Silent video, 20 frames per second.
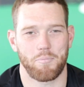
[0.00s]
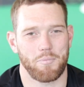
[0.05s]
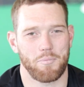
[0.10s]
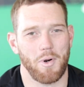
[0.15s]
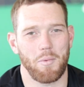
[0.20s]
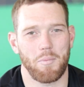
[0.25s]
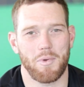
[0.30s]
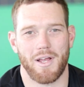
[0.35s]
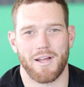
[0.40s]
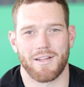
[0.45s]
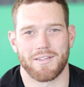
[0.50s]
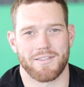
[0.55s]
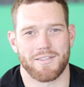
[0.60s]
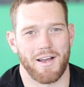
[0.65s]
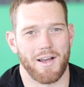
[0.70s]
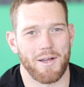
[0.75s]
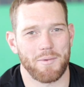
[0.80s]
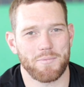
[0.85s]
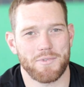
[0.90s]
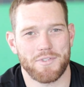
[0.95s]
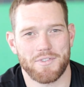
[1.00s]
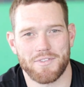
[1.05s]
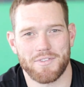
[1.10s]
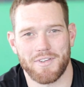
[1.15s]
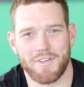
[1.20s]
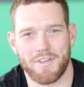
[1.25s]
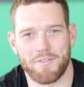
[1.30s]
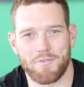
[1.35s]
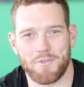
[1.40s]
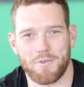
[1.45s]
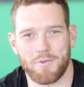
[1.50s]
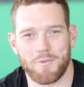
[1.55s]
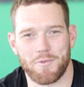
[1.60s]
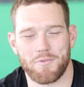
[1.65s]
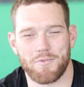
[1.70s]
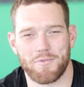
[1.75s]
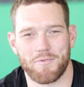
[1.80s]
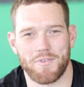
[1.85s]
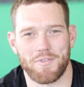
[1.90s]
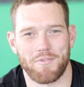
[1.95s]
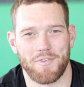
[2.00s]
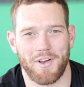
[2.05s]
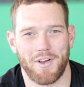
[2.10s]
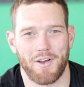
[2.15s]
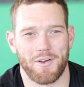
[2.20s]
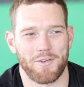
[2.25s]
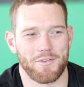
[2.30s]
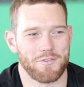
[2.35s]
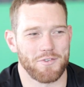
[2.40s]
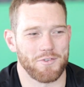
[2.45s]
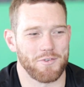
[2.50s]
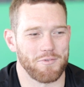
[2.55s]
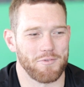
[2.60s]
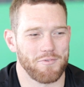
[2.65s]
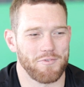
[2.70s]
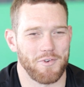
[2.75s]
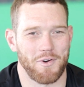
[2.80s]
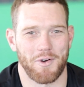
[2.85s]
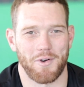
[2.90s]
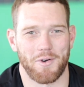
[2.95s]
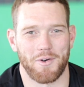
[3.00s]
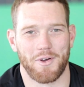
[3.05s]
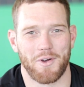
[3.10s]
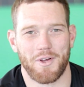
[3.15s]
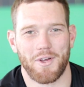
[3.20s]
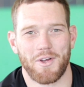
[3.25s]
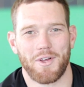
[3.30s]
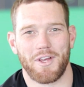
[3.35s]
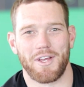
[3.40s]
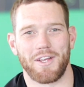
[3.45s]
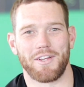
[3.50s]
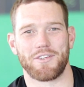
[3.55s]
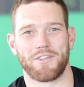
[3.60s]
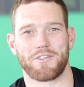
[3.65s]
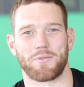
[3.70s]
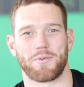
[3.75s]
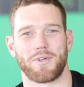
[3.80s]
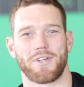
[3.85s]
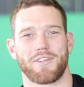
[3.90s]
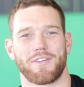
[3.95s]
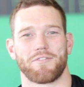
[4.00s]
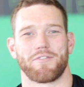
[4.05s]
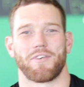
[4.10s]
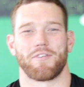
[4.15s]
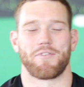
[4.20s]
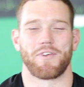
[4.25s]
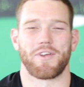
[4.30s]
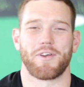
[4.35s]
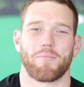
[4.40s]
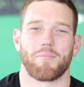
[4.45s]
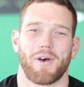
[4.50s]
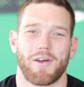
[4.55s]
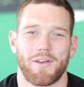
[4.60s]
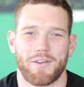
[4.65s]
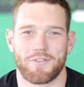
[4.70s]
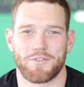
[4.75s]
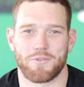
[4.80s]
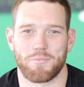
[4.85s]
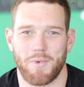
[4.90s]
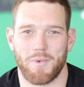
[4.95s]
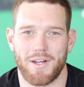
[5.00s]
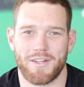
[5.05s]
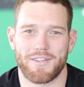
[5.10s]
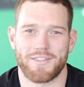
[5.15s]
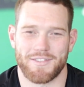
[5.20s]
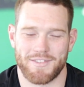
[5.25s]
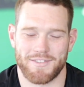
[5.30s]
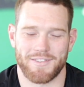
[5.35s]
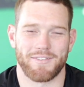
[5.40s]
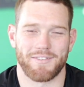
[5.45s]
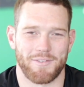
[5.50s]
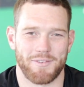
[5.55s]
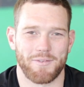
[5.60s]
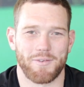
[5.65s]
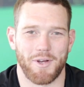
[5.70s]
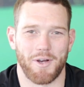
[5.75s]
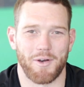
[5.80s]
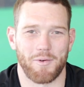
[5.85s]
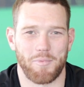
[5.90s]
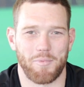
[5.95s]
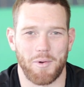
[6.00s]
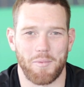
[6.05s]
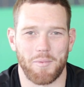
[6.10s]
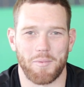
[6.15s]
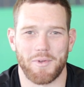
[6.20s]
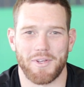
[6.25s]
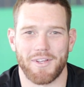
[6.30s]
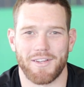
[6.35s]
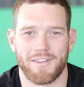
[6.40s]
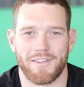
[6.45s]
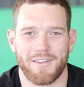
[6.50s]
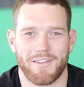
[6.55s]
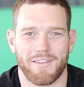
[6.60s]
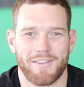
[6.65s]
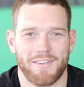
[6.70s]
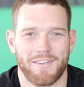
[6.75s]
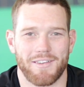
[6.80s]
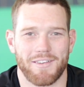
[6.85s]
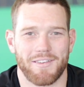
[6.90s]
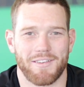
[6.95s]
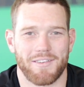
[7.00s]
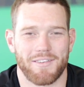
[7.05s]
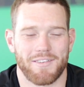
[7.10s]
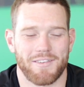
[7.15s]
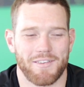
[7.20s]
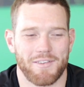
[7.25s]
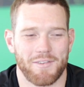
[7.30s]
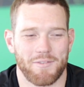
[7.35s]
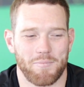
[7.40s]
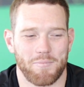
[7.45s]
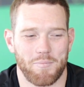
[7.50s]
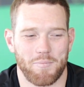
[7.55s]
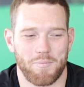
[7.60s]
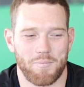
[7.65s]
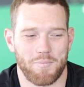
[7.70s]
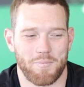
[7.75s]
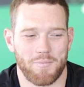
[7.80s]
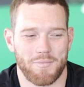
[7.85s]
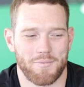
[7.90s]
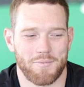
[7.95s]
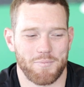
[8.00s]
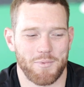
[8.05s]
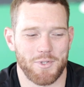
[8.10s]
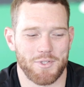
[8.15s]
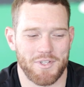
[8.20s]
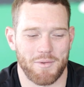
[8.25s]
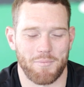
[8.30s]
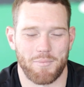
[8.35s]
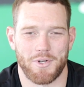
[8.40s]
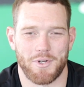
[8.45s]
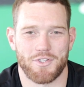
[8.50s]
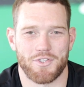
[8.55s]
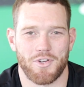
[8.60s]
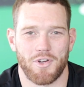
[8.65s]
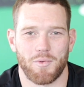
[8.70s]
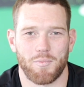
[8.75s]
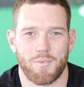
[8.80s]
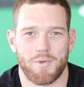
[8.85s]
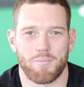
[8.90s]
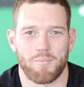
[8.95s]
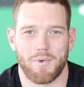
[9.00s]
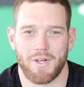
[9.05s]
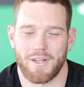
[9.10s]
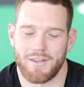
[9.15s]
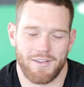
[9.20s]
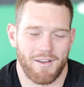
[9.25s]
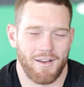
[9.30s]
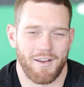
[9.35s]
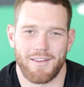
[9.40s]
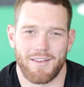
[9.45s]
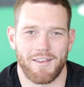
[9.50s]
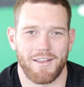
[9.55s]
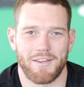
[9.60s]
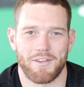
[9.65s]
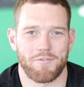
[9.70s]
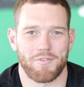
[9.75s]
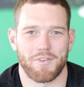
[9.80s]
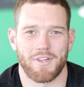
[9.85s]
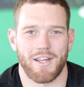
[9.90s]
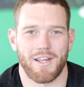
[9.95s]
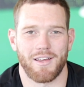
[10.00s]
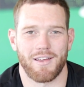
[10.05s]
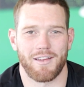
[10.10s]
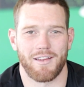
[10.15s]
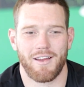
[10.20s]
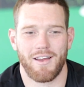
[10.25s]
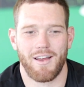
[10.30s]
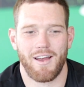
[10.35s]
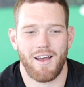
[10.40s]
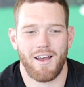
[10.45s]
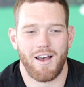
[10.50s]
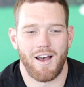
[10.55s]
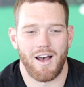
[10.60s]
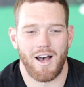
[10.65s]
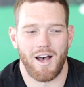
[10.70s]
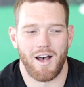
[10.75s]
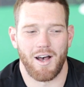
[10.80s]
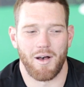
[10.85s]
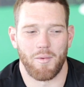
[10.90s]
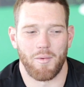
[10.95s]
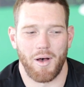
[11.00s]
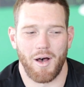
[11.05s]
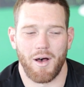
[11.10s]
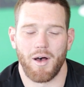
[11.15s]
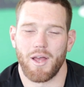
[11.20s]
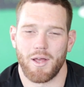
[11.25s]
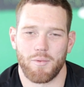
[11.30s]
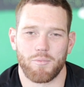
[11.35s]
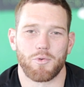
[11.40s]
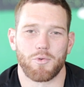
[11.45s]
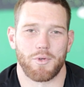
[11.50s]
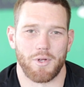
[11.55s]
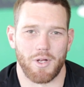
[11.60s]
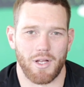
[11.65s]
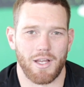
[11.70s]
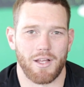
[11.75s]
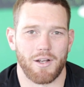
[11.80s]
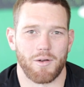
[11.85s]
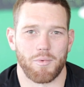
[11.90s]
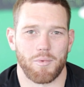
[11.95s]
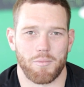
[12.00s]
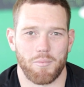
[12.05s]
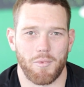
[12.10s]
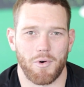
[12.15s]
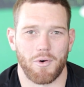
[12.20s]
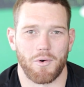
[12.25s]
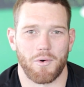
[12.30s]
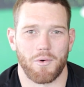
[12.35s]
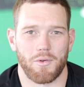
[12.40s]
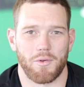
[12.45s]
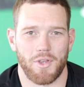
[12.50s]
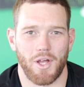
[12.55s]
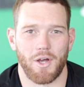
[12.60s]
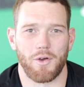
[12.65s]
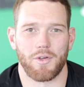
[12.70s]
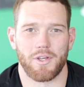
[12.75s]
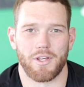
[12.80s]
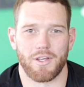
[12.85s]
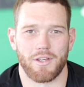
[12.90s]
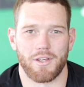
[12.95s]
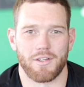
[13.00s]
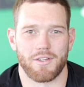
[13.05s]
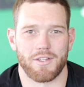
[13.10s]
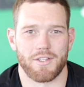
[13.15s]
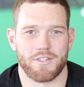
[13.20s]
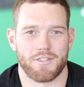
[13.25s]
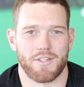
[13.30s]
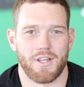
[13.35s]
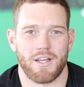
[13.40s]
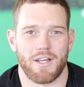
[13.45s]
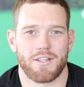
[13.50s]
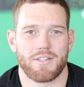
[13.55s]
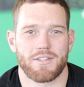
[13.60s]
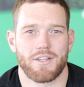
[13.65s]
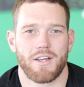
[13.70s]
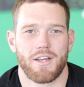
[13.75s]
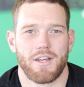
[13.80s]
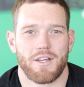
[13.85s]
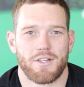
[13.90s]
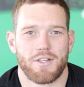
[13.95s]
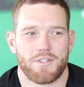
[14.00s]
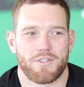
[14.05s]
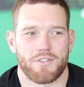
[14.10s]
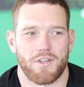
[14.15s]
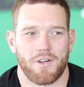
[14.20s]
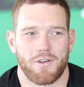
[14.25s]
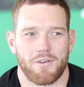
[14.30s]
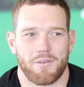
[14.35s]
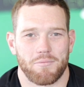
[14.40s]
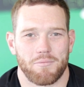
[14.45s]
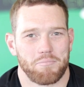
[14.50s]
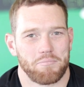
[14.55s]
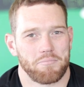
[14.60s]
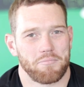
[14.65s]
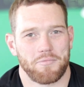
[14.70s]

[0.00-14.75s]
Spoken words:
Probably at times, if I go too far into it, if I think about it too much, yeah, probably it puts some pressure on me. But yeah, at the end of the day, I am doing a little bit more no-gi these days, so